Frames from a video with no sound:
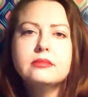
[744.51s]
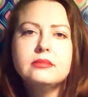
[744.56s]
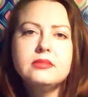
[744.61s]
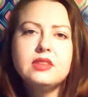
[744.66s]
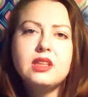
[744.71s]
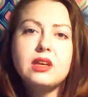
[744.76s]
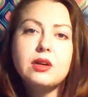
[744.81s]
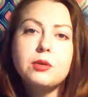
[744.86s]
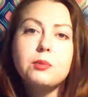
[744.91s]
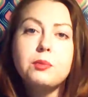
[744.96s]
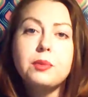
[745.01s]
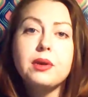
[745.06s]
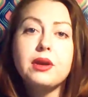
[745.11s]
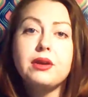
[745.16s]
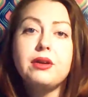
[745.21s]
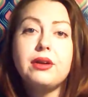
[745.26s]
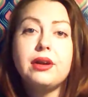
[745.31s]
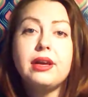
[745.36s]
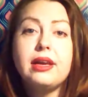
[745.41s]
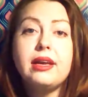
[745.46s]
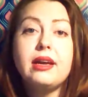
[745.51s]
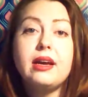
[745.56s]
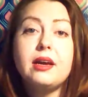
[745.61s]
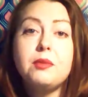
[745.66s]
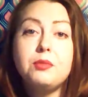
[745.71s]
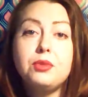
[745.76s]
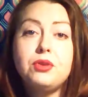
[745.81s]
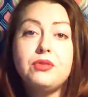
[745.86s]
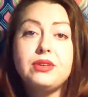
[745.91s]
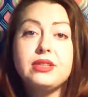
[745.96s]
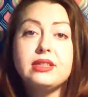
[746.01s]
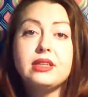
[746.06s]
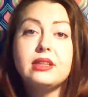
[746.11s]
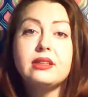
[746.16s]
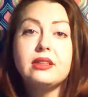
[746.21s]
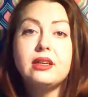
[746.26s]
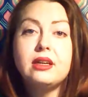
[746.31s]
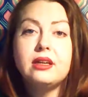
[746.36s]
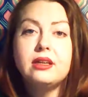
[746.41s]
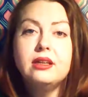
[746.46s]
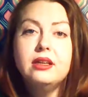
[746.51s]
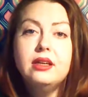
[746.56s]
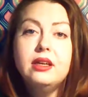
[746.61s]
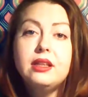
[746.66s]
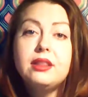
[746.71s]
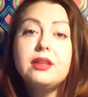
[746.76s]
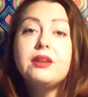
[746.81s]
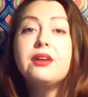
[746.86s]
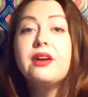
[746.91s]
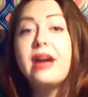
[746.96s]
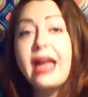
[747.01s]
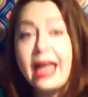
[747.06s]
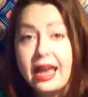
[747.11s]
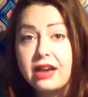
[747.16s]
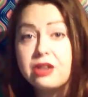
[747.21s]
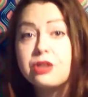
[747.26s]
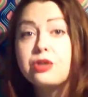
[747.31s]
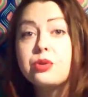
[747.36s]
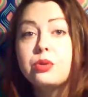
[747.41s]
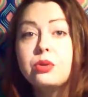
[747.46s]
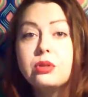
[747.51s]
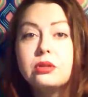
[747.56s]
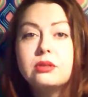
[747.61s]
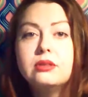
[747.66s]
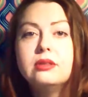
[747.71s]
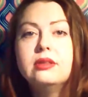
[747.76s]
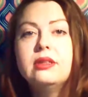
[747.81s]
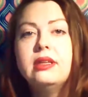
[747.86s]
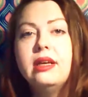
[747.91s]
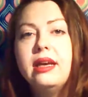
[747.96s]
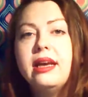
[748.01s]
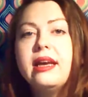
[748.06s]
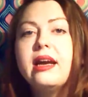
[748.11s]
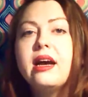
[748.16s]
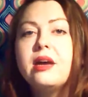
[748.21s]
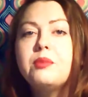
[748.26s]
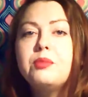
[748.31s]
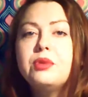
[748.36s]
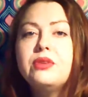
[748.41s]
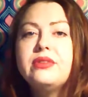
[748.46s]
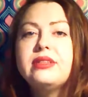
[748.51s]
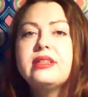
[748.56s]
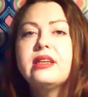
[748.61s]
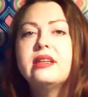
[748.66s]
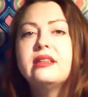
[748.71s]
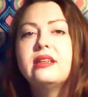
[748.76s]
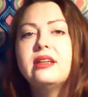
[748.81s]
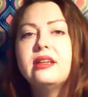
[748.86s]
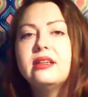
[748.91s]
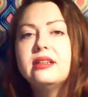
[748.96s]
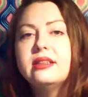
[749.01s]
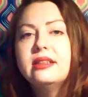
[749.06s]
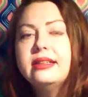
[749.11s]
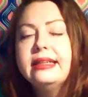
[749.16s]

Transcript: There are better AI movies out there. There are actual AI movies out there.